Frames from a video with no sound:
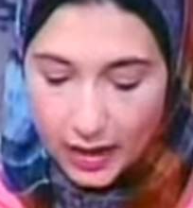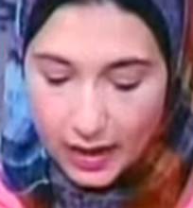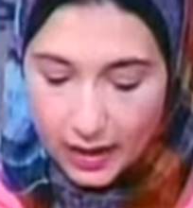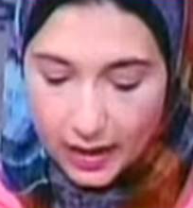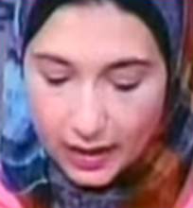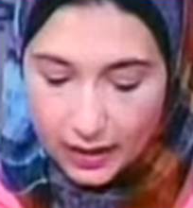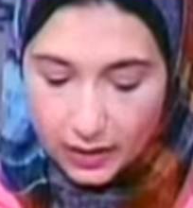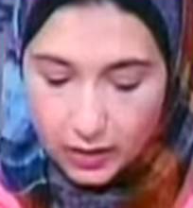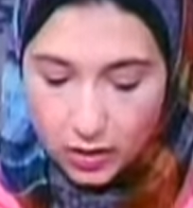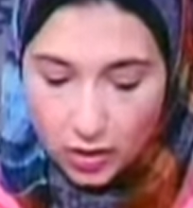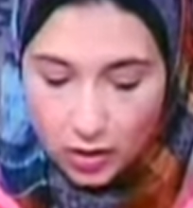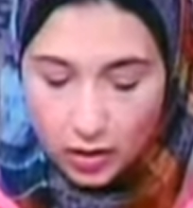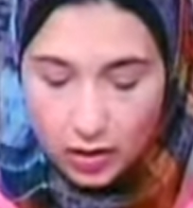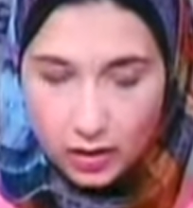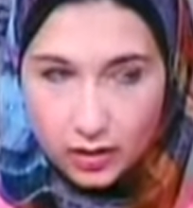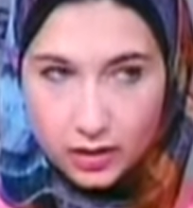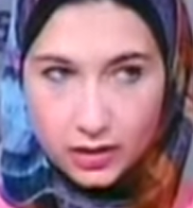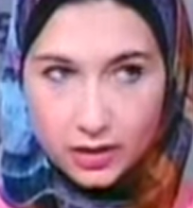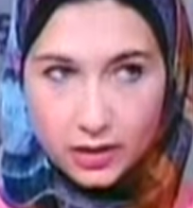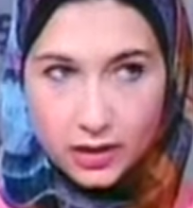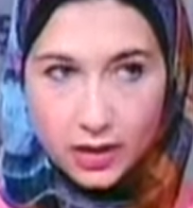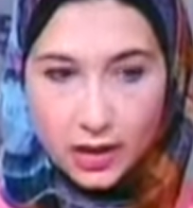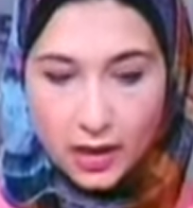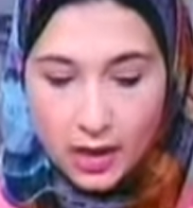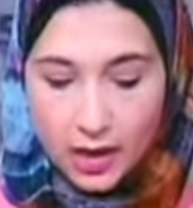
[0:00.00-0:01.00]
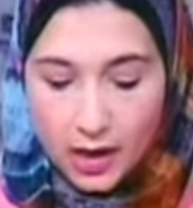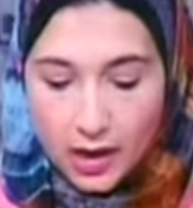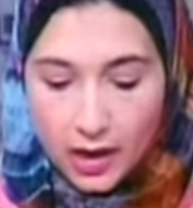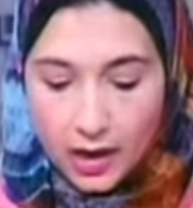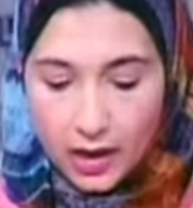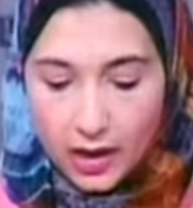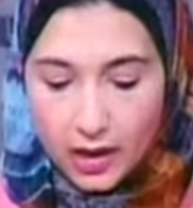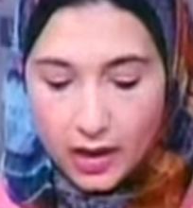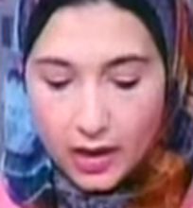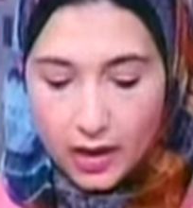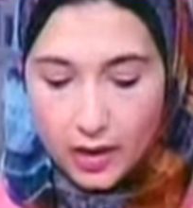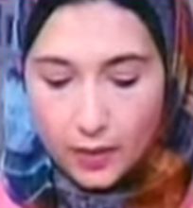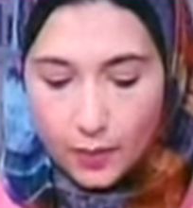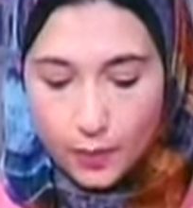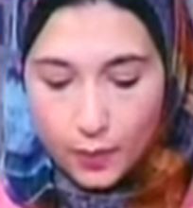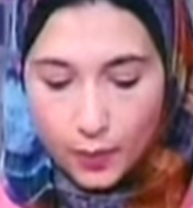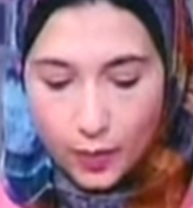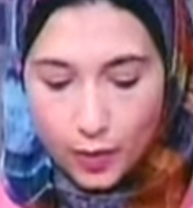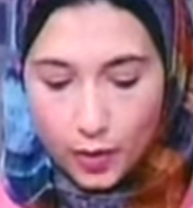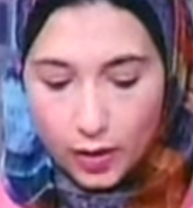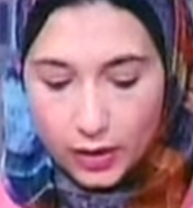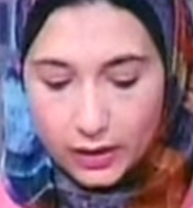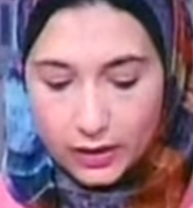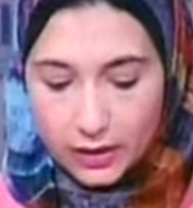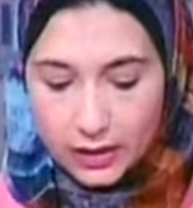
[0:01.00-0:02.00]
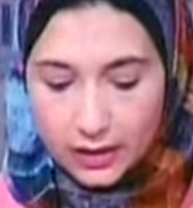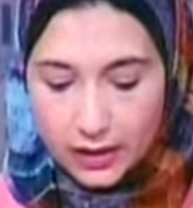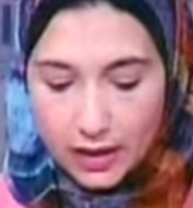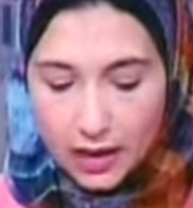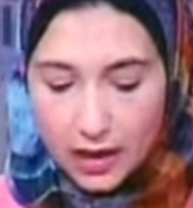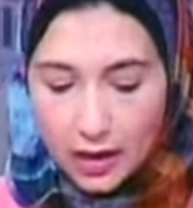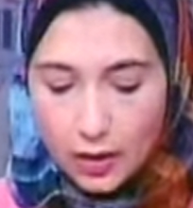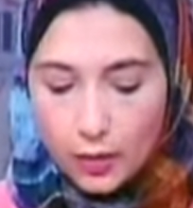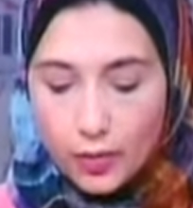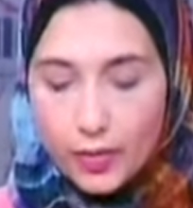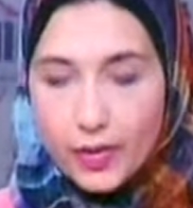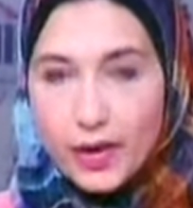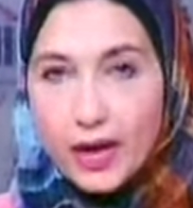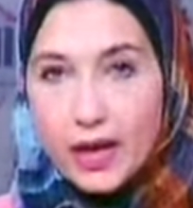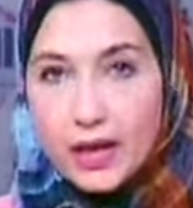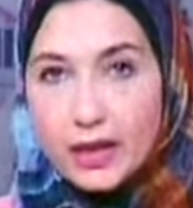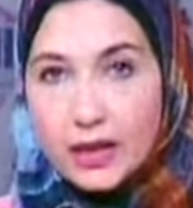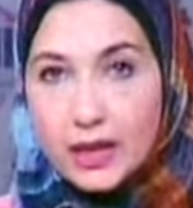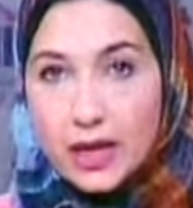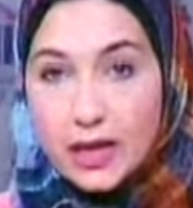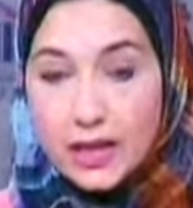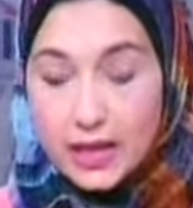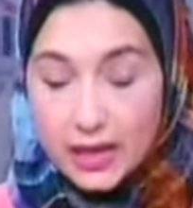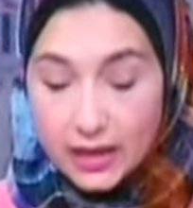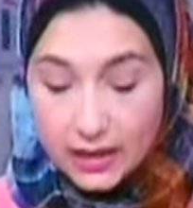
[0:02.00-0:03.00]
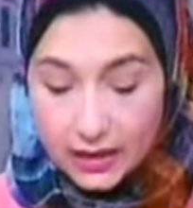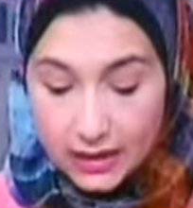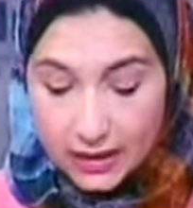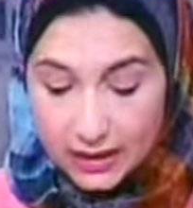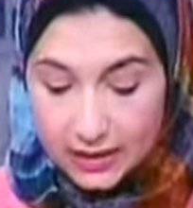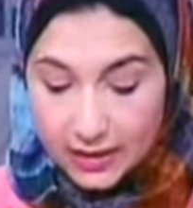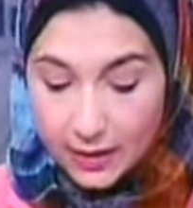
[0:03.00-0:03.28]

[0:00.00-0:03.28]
million. He pointed out that there